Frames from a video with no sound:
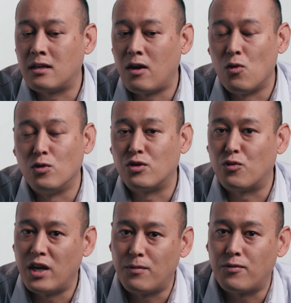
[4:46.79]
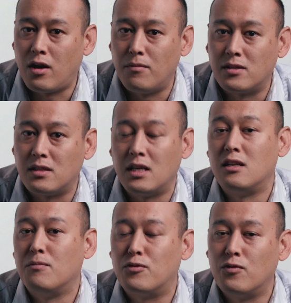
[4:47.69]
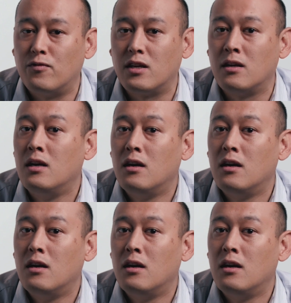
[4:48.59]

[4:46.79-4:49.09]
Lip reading: holds great promise in improving